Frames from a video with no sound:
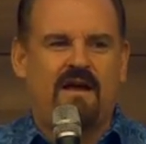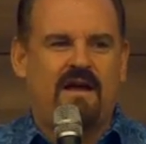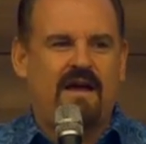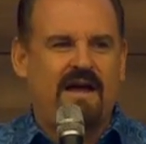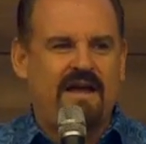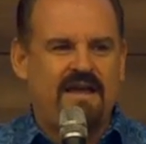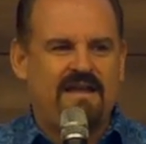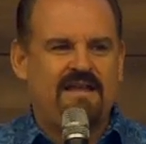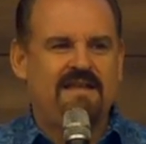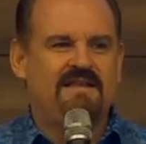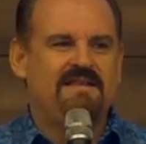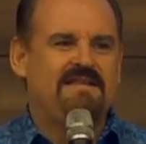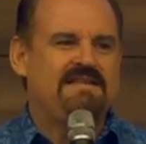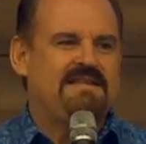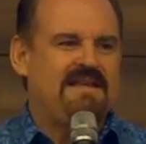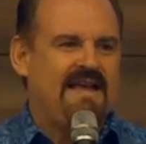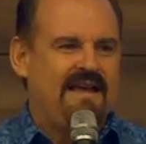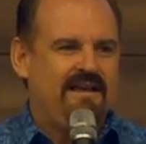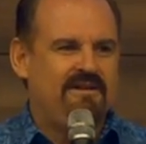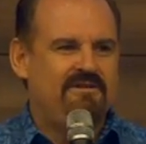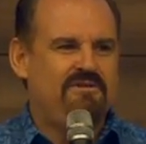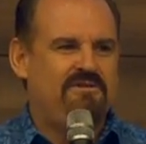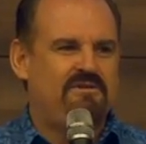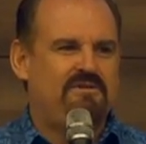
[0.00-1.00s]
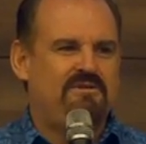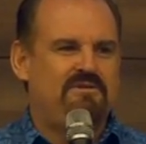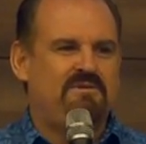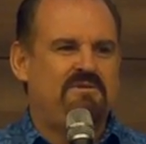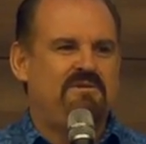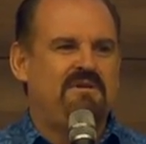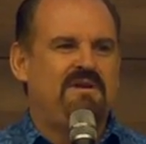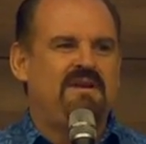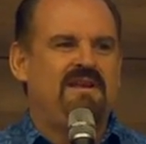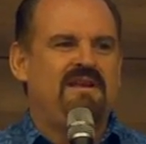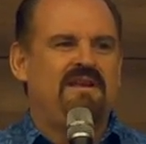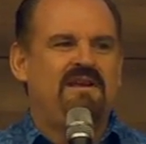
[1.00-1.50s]
I can tell
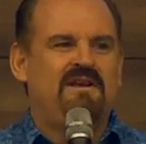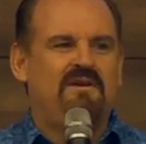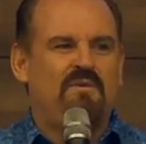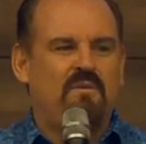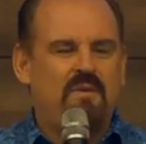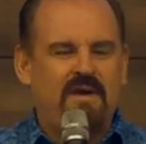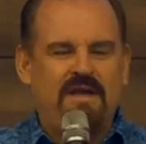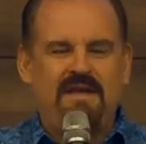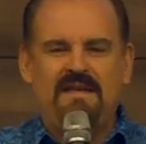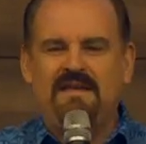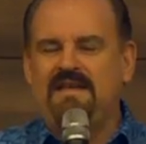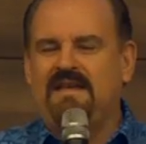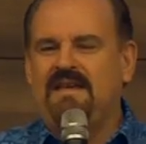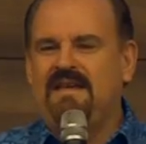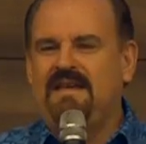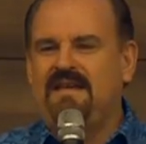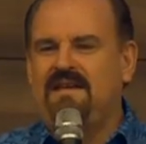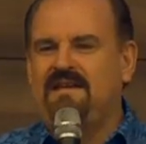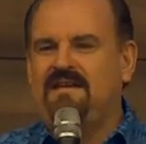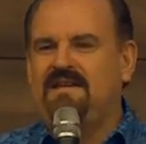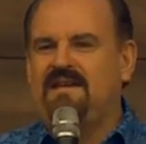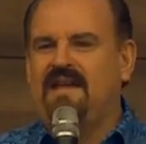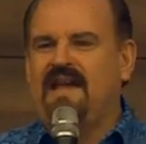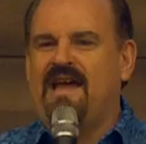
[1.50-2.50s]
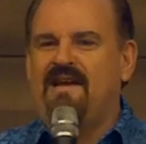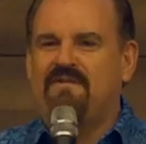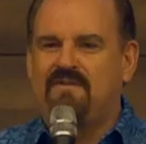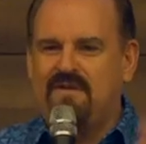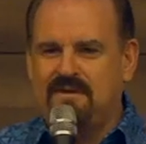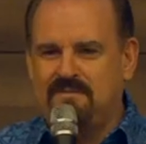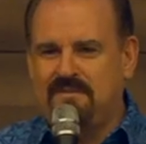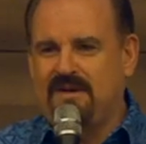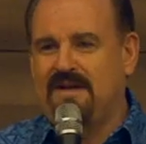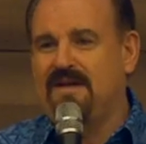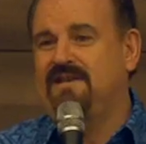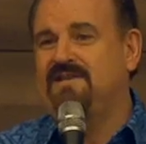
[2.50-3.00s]
you, we need
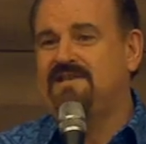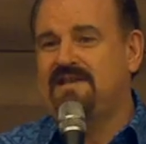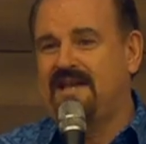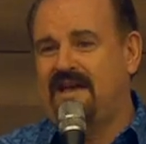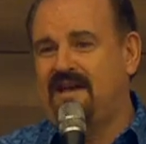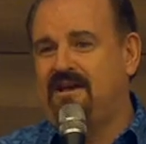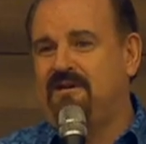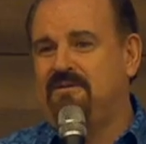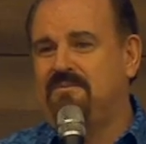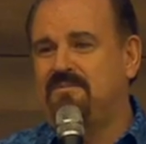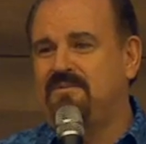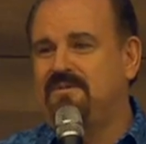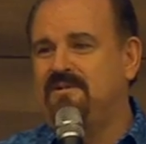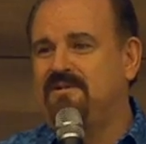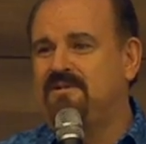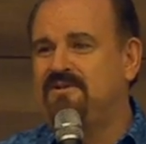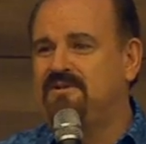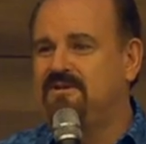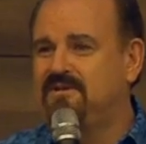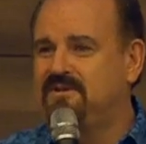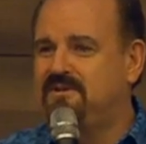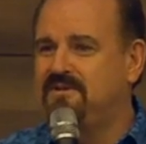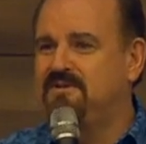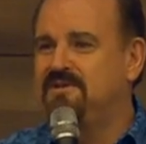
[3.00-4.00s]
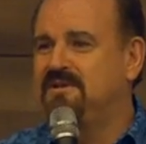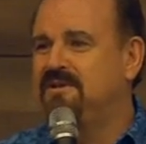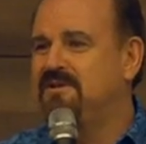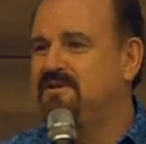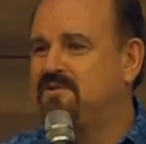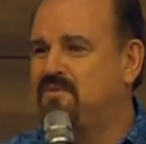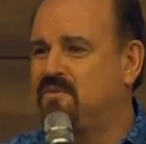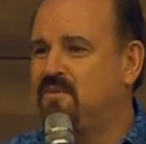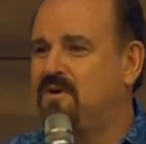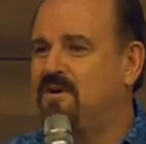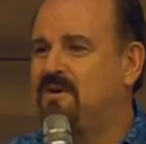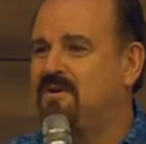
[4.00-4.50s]
everybody's help to do
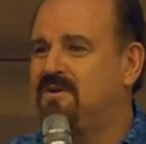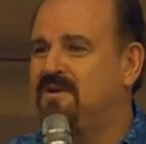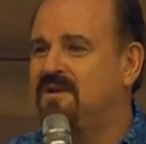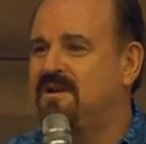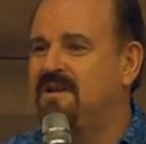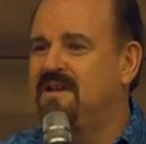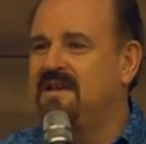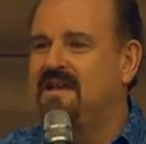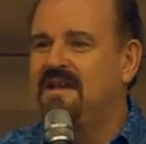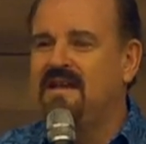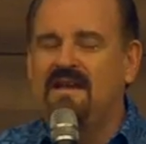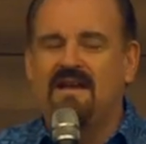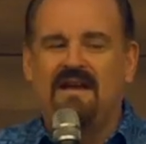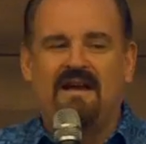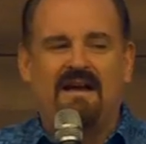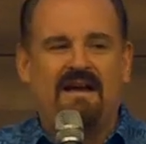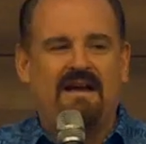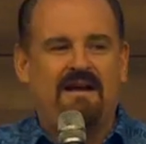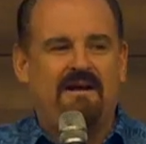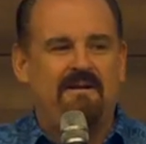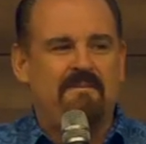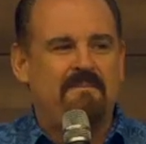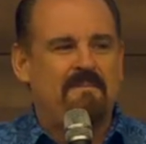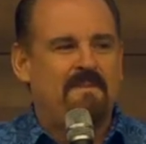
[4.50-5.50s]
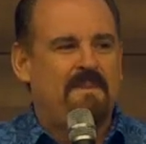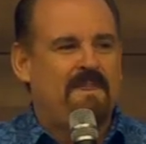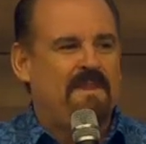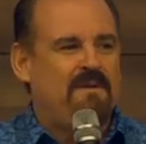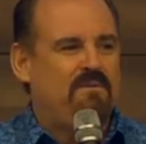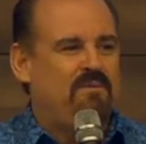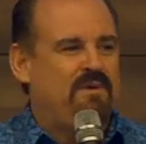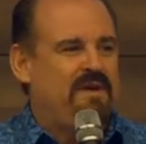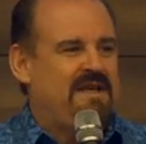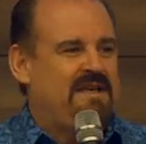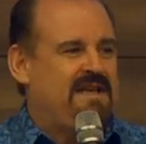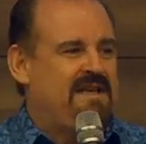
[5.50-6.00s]
this work. Um,
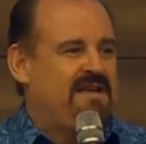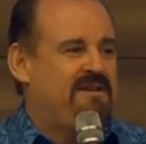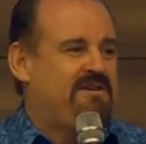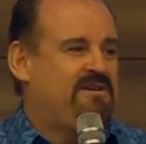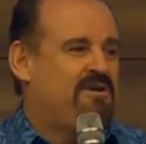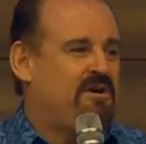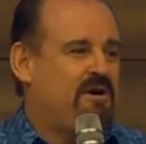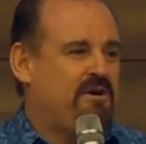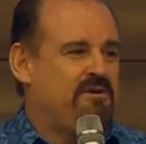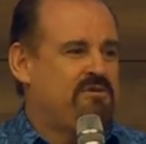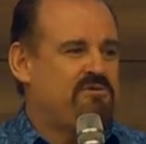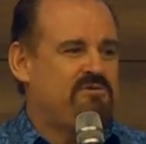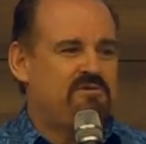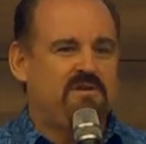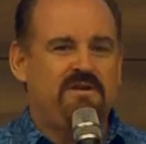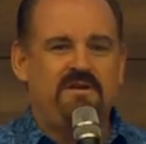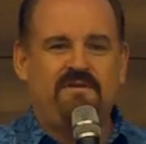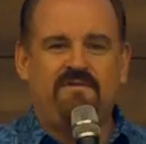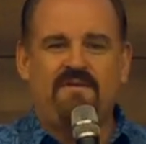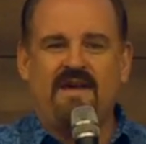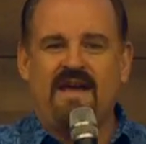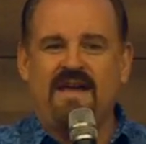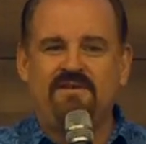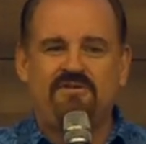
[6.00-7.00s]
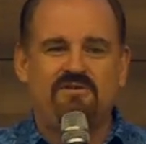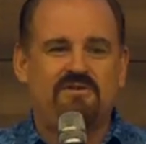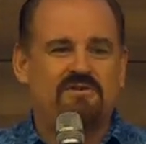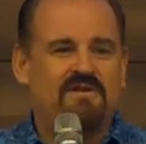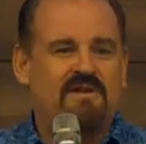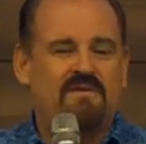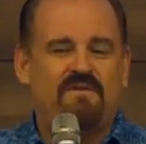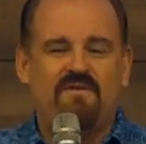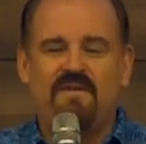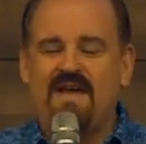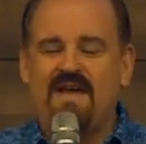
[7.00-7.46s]
we need cultural advisors. In